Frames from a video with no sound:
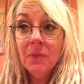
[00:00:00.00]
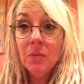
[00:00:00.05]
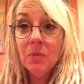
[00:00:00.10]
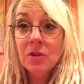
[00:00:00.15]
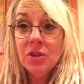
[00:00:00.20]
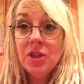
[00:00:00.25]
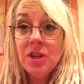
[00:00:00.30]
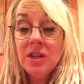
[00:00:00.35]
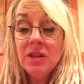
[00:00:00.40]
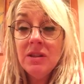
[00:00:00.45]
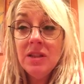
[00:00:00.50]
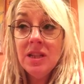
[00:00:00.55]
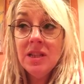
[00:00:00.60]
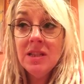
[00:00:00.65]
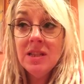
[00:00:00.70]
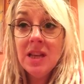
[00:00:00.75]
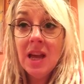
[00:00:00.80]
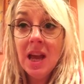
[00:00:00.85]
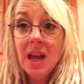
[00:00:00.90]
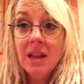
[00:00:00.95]
Once
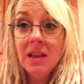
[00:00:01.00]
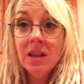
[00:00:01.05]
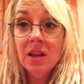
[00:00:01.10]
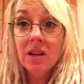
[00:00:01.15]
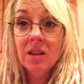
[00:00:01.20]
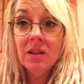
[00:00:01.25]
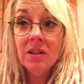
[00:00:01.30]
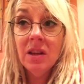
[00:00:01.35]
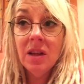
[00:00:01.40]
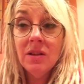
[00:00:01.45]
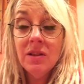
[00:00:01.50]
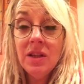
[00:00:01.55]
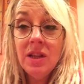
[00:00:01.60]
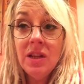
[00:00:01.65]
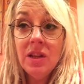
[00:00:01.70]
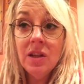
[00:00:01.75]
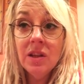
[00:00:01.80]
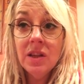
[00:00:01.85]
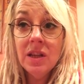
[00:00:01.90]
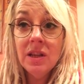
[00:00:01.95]
you turn
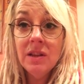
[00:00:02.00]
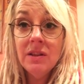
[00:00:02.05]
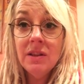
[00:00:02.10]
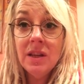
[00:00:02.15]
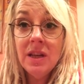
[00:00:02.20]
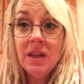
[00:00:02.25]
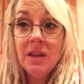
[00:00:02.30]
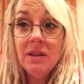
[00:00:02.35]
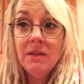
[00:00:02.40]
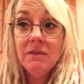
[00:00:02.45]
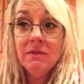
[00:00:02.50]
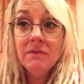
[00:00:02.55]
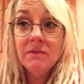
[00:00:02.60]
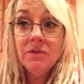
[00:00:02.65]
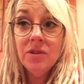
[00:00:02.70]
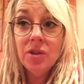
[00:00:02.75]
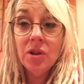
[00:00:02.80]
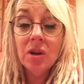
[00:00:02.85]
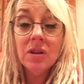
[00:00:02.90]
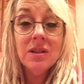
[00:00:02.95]
the
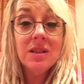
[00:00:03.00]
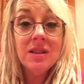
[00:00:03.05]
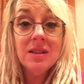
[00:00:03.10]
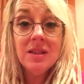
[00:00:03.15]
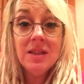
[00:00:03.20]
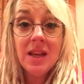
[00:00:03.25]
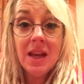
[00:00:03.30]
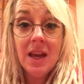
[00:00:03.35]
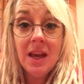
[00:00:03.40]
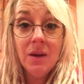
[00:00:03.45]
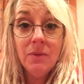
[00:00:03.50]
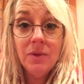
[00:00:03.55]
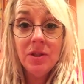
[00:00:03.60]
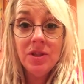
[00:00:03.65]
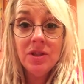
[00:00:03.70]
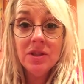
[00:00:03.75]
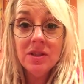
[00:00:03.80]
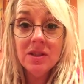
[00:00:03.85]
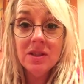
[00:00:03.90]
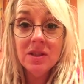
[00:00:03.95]
shortest day,
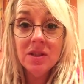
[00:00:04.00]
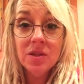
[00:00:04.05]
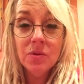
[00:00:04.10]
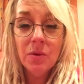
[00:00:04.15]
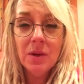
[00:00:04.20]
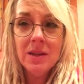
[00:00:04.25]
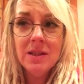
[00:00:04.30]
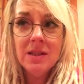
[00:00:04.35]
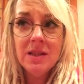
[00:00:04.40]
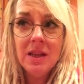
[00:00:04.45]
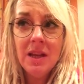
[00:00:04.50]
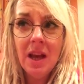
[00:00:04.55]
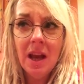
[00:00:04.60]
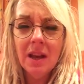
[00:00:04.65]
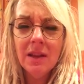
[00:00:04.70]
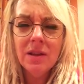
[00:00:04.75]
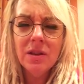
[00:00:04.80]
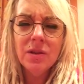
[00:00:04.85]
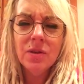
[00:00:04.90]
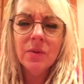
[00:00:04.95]
which is
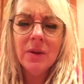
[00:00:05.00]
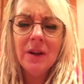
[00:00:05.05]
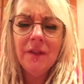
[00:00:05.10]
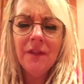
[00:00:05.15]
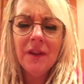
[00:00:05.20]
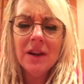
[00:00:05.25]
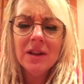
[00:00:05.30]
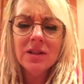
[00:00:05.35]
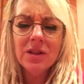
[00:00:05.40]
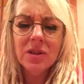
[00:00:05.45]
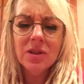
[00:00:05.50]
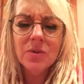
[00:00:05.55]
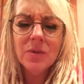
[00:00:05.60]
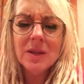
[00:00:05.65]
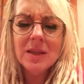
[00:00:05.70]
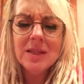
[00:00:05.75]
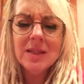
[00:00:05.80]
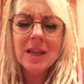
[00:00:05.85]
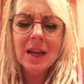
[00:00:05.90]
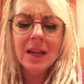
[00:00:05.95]
either the 21st or
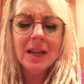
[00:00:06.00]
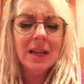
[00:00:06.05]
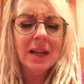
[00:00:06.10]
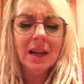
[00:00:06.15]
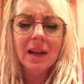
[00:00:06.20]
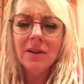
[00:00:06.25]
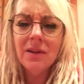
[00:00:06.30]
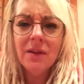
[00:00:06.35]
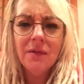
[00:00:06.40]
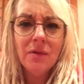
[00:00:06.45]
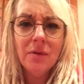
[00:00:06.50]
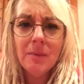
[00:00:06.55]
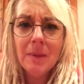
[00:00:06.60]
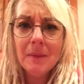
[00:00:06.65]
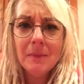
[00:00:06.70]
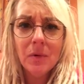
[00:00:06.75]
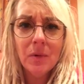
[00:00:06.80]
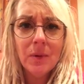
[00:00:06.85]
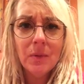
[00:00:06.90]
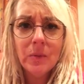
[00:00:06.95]
22nd, I can never
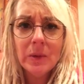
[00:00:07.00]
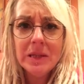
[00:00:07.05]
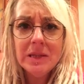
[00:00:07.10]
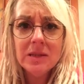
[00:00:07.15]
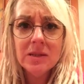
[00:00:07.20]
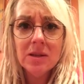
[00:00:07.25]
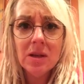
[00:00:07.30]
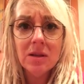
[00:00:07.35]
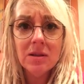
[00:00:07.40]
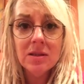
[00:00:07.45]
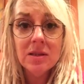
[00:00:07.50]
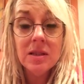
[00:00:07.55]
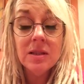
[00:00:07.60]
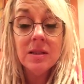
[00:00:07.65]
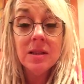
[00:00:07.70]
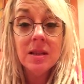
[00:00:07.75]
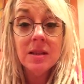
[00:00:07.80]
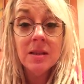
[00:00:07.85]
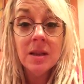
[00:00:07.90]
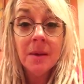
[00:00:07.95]
remember when winter
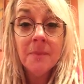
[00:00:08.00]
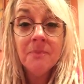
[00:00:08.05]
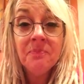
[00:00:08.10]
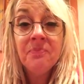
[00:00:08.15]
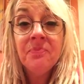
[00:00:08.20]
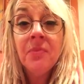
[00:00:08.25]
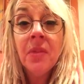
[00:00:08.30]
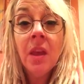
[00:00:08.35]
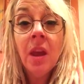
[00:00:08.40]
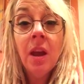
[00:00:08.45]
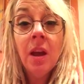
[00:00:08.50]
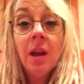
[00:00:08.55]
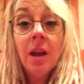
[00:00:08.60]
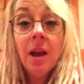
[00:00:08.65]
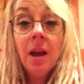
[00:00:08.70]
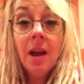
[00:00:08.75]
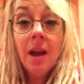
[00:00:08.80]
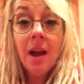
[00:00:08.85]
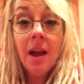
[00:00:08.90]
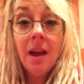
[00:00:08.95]
solstice is.
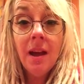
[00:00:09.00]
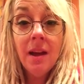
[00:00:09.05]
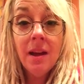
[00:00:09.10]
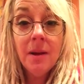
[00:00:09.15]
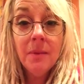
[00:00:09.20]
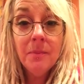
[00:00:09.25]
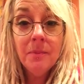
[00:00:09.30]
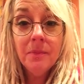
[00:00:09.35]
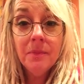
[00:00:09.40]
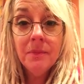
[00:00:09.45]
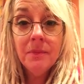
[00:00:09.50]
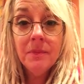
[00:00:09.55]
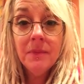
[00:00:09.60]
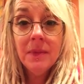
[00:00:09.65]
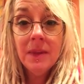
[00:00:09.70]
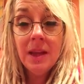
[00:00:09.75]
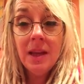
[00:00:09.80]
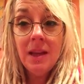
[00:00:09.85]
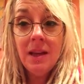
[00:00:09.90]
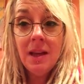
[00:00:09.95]
You
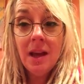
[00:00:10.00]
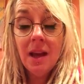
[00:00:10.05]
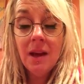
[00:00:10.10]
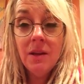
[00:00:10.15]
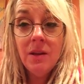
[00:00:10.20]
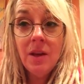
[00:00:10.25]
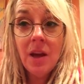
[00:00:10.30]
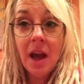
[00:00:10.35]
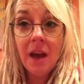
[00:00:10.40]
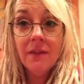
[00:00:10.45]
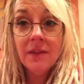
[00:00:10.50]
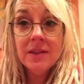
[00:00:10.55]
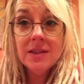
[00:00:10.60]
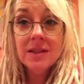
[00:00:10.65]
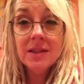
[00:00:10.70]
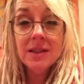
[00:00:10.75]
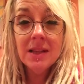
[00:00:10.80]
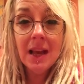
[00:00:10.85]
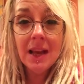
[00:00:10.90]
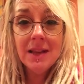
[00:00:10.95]
have a
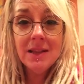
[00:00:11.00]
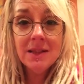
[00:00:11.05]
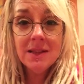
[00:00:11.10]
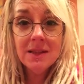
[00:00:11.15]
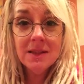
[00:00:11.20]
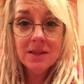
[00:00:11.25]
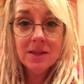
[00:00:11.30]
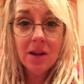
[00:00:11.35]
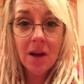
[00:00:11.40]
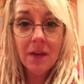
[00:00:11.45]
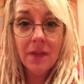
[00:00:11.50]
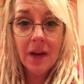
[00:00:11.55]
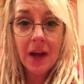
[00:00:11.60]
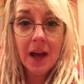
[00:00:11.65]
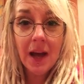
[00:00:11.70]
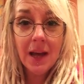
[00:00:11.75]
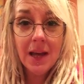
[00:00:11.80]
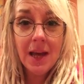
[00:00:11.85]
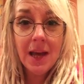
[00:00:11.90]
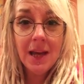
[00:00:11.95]
slight sort of
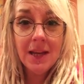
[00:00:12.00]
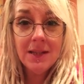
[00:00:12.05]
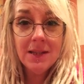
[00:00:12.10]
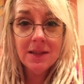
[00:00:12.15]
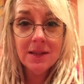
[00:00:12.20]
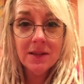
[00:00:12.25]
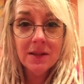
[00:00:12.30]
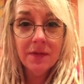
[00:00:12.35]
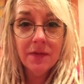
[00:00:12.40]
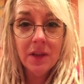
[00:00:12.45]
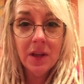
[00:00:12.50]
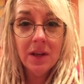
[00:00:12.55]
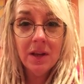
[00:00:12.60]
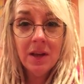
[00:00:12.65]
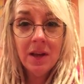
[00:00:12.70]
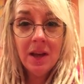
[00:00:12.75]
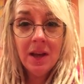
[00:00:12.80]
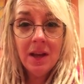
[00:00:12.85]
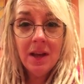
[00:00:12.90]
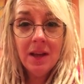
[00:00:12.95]
hiatus of the
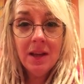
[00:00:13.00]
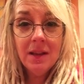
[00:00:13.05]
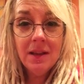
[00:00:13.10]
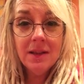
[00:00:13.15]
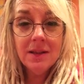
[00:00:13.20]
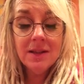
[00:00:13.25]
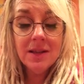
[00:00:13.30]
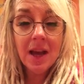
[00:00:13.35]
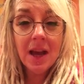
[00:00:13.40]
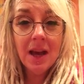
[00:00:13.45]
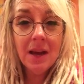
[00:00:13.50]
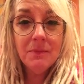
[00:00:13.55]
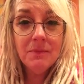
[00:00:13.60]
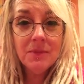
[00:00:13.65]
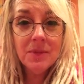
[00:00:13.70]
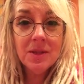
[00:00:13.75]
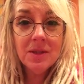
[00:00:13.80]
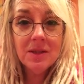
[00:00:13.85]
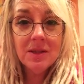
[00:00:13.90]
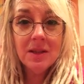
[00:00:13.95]

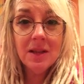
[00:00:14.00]
time.